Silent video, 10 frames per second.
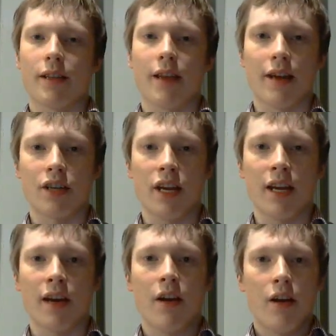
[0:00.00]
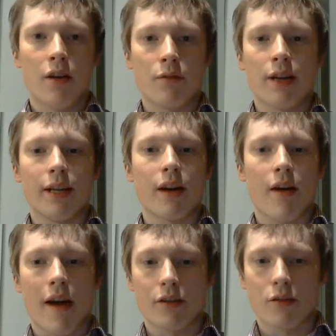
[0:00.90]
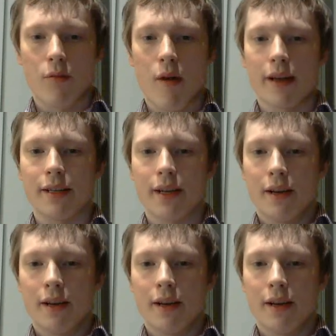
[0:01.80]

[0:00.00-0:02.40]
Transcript: than they actually really know how to write.